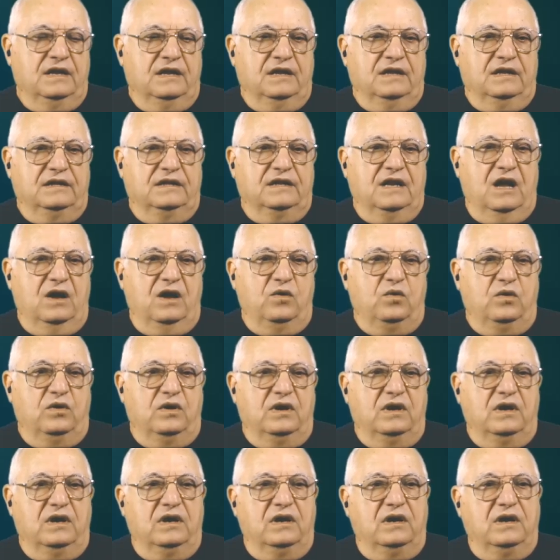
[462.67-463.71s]
Now
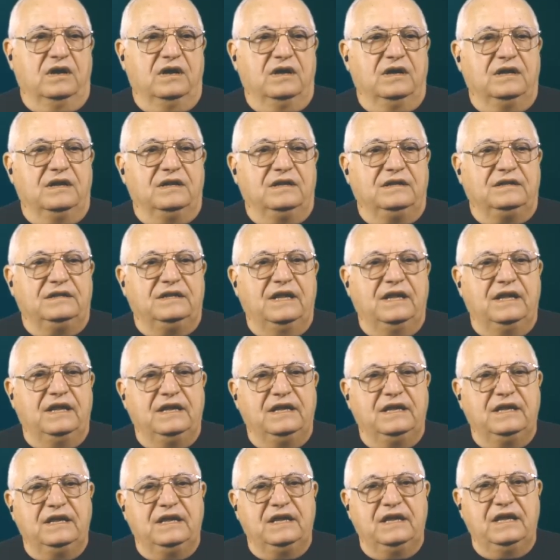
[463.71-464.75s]

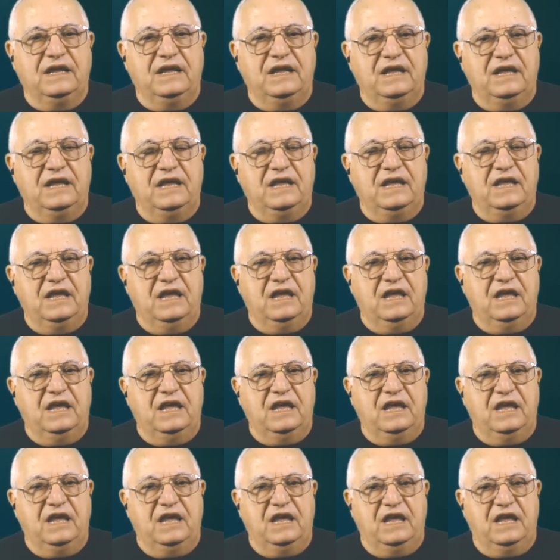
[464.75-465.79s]
the
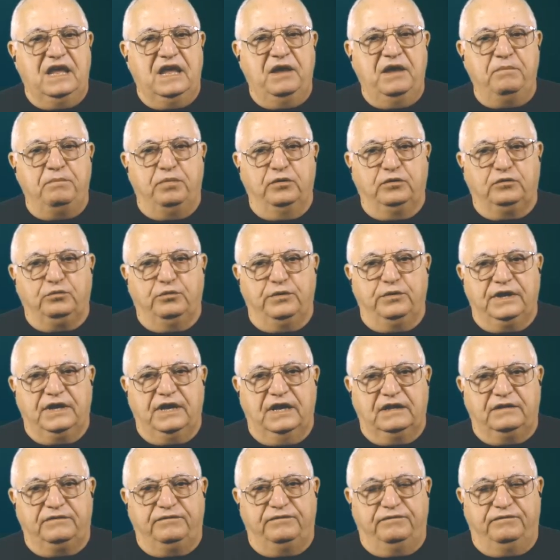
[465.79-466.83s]
input we
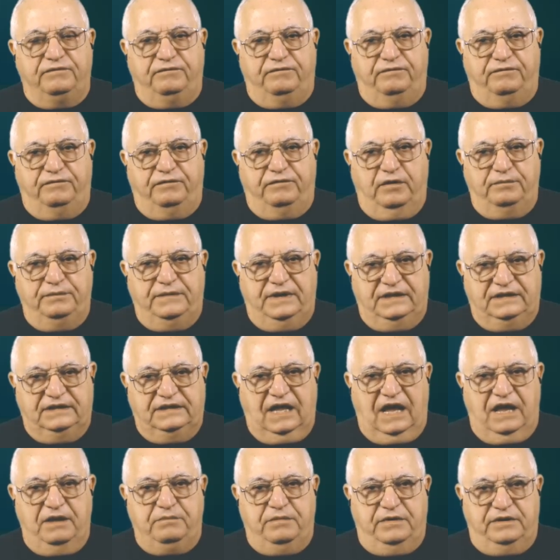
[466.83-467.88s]
get from the
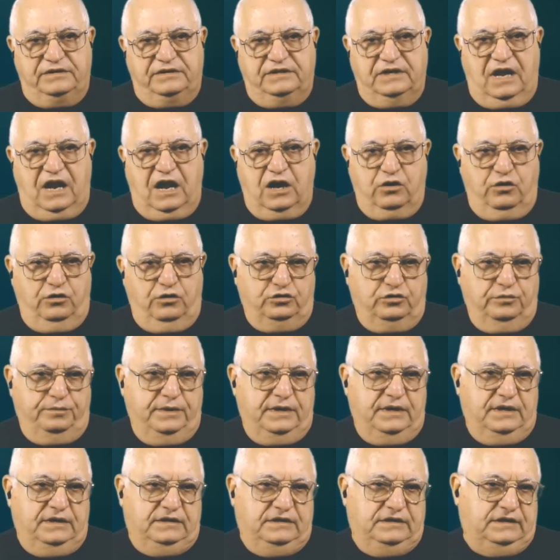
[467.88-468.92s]
timers are going to
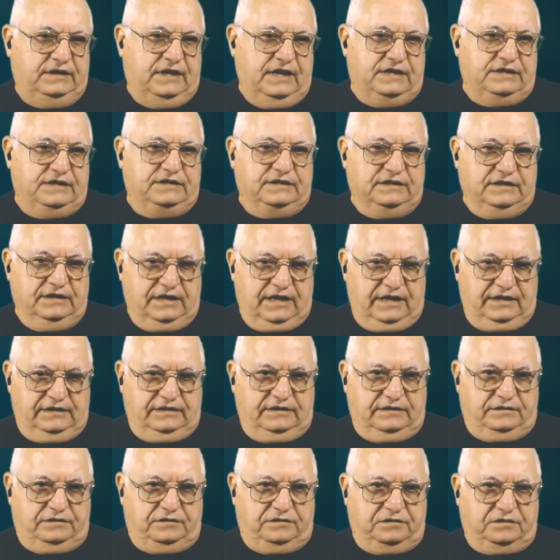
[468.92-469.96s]
be in ticks, not
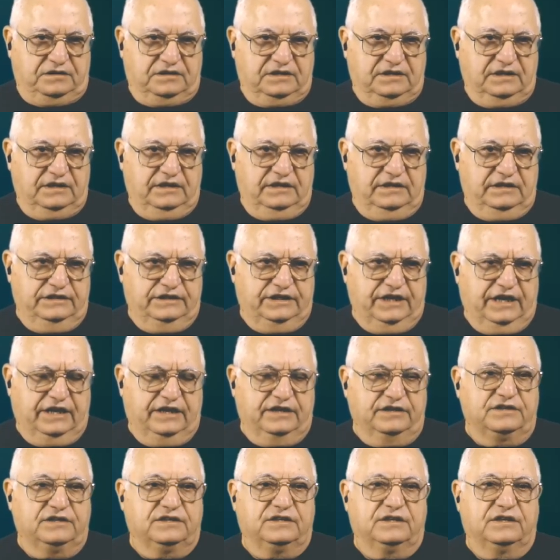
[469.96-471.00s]

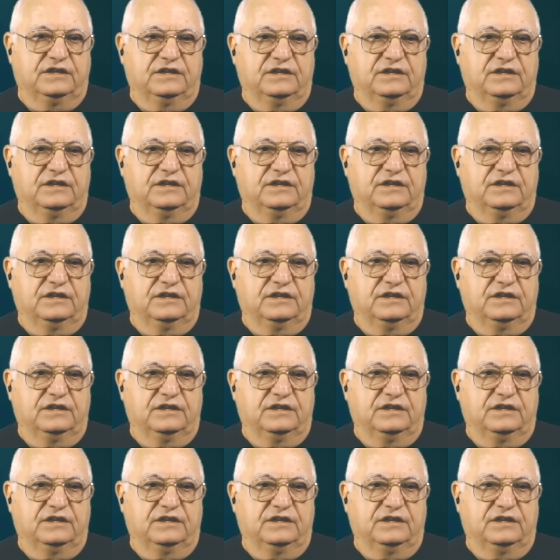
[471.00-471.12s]
seconds.